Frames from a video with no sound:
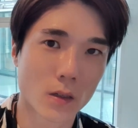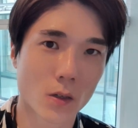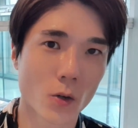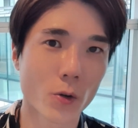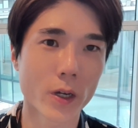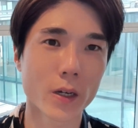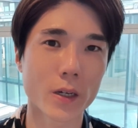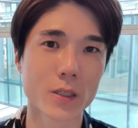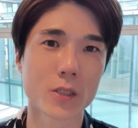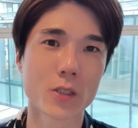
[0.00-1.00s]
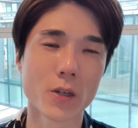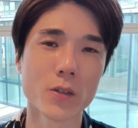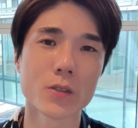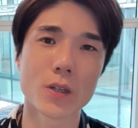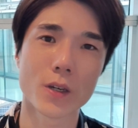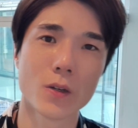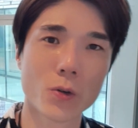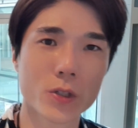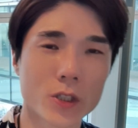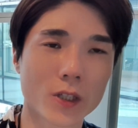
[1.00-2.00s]
Korea is third in
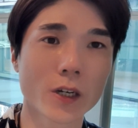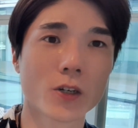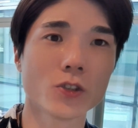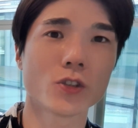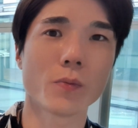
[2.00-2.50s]
OECD country